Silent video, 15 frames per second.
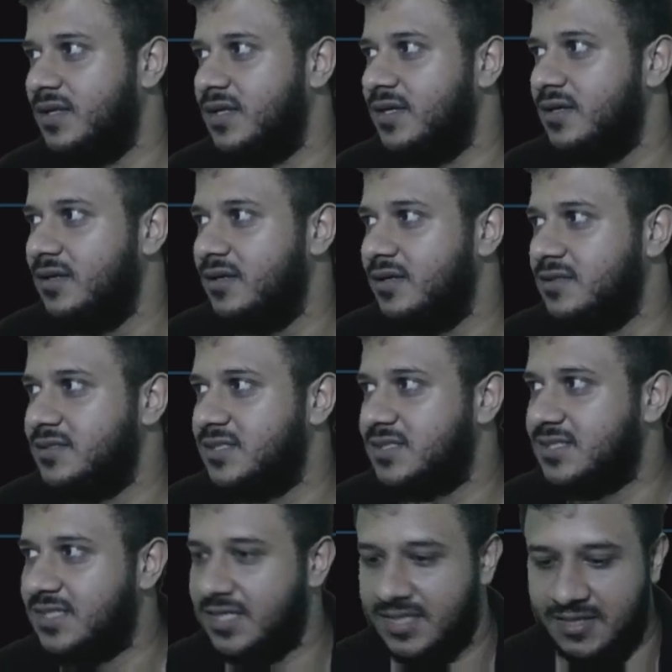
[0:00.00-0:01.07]
Okay.
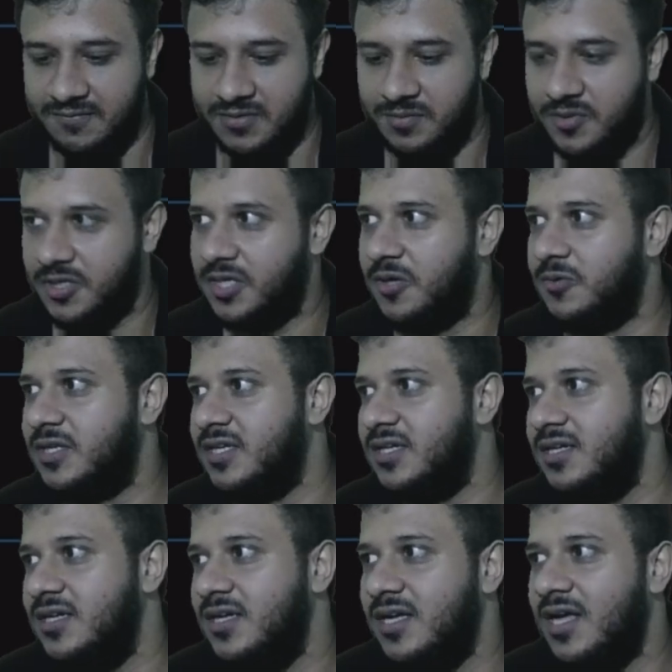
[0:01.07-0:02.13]
Just take everybody out
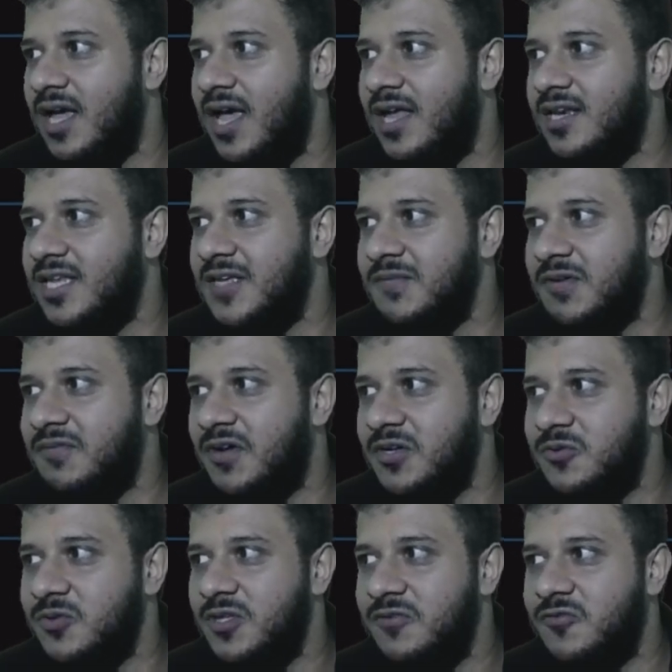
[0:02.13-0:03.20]
here and give a
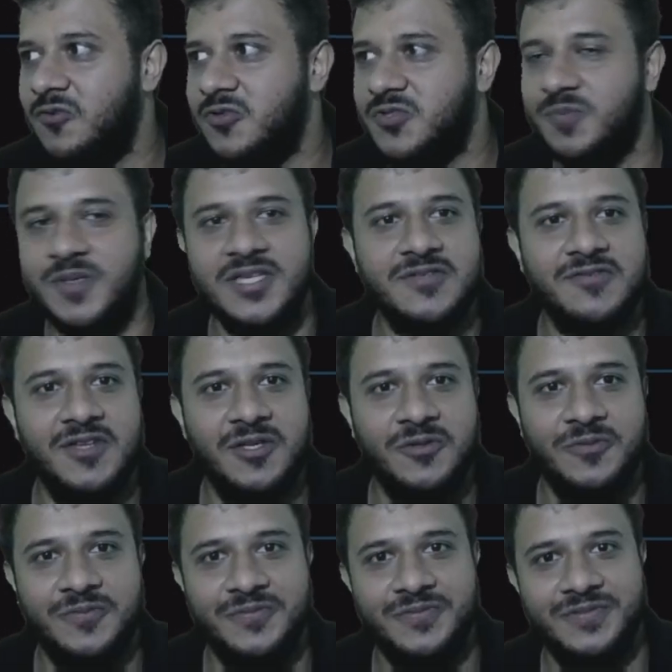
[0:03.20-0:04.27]
1 to the 4th place value.
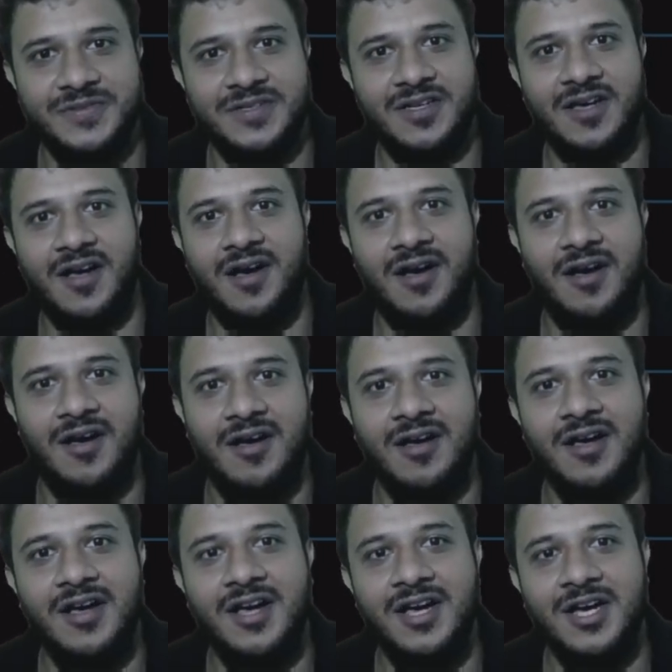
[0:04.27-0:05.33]

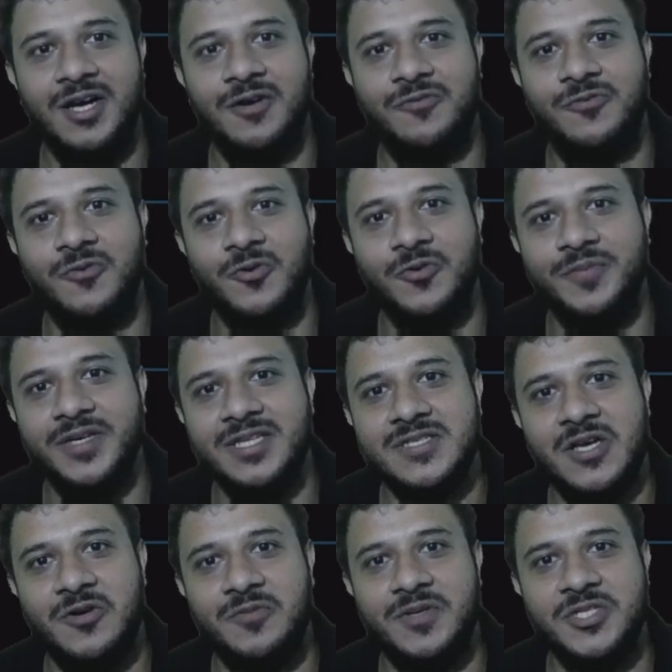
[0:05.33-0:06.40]
The 4 means
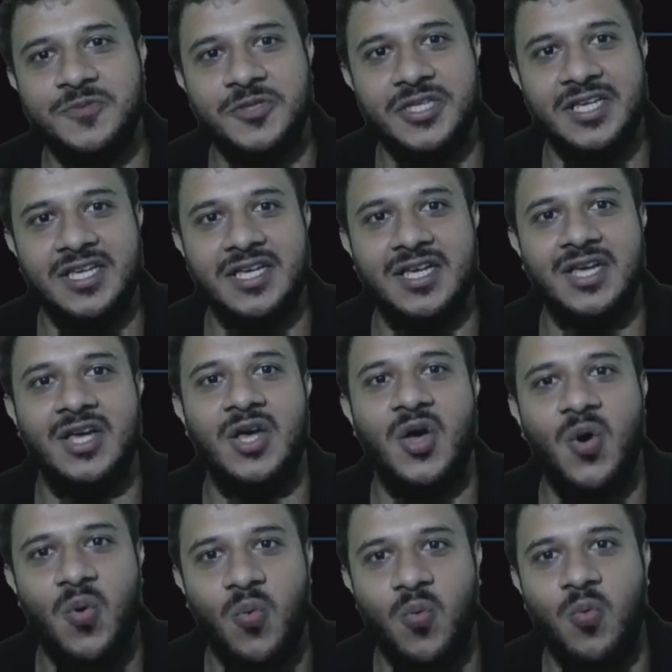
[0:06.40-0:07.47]
how much, Pute?
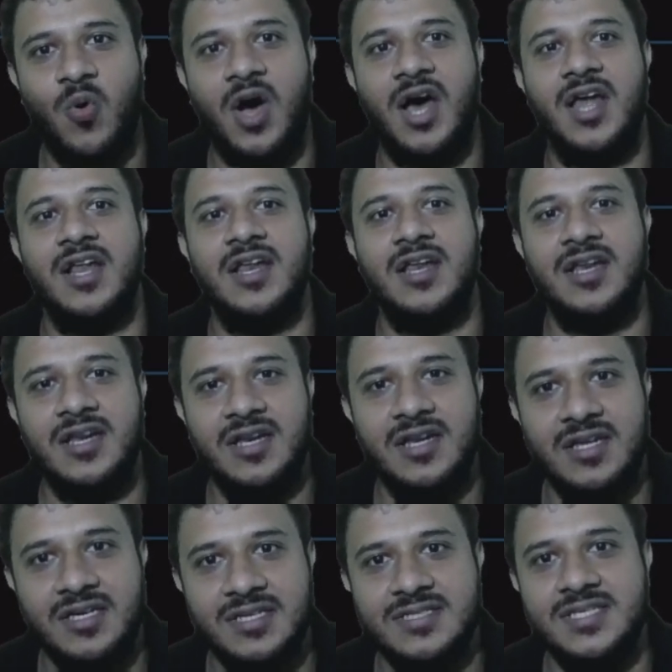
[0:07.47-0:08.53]

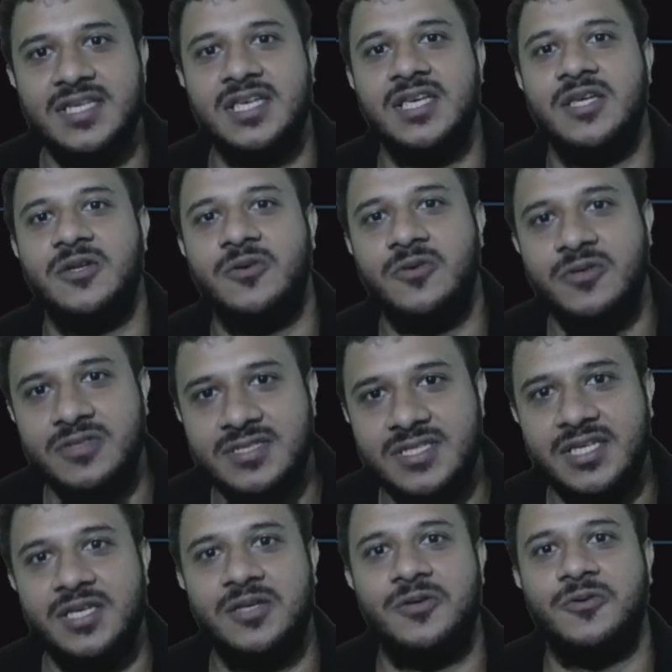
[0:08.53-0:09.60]
1, 0,
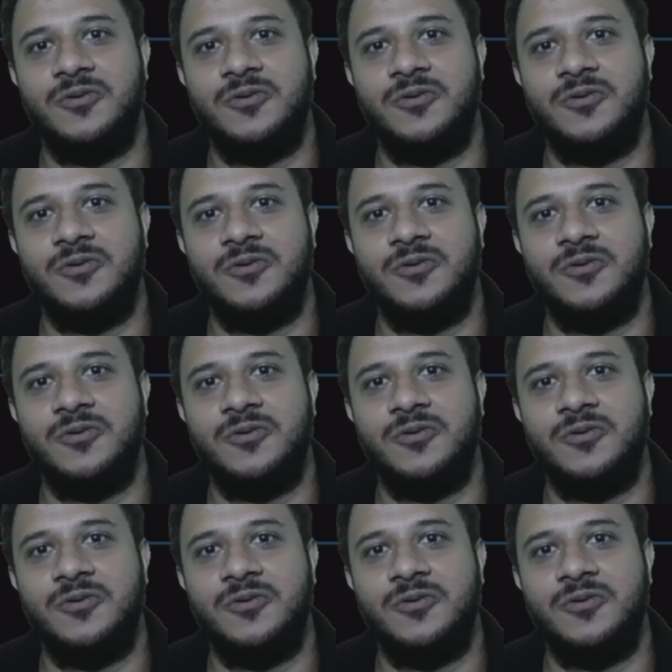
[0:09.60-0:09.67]
0.